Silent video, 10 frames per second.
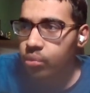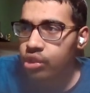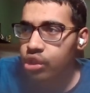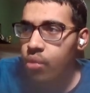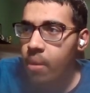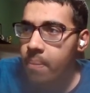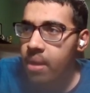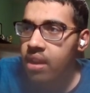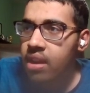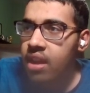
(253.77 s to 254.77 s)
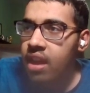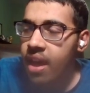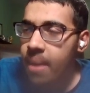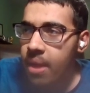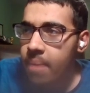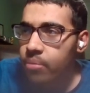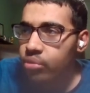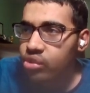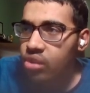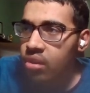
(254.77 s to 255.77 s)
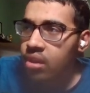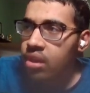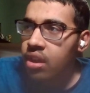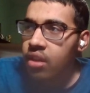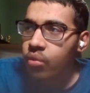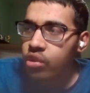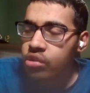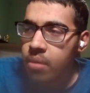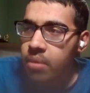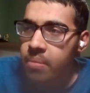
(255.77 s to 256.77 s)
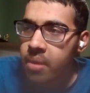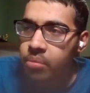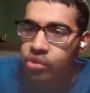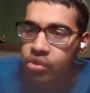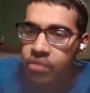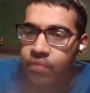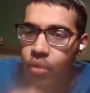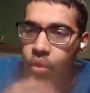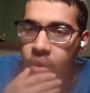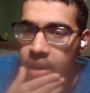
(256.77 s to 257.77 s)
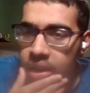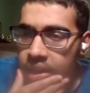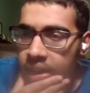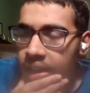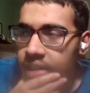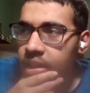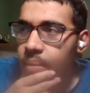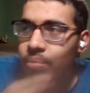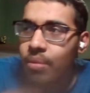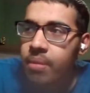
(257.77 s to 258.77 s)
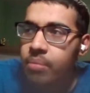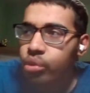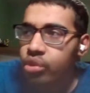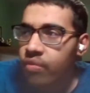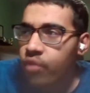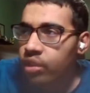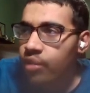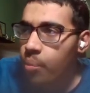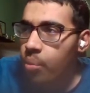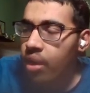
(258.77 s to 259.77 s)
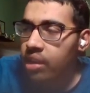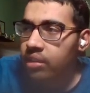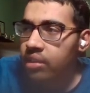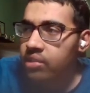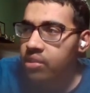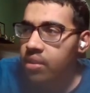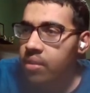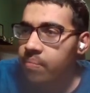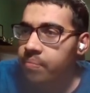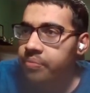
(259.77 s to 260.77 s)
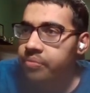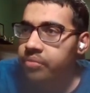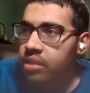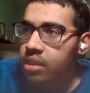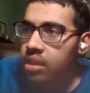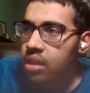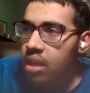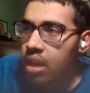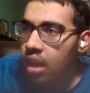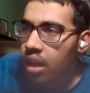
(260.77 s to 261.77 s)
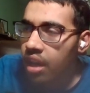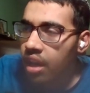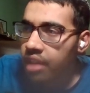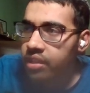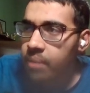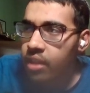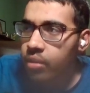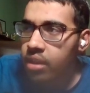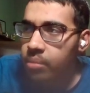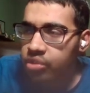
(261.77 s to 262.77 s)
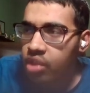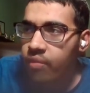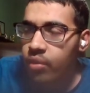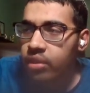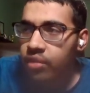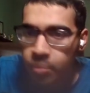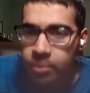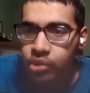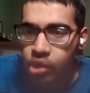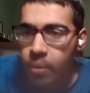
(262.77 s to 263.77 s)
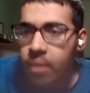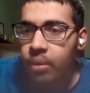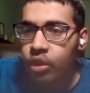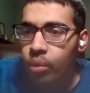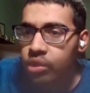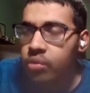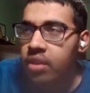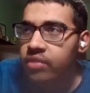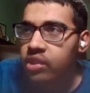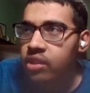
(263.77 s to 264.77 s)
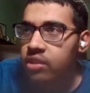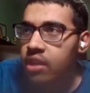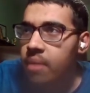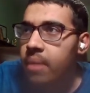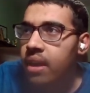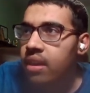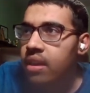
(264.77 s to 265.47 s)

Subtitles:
show up, man. And my booster, which am I playing my booster for? I think I'm going to play my booster for Liverpool-Atalanta. I think I'm most confident with. Liverpool's going to win, but they won't do enough to come back.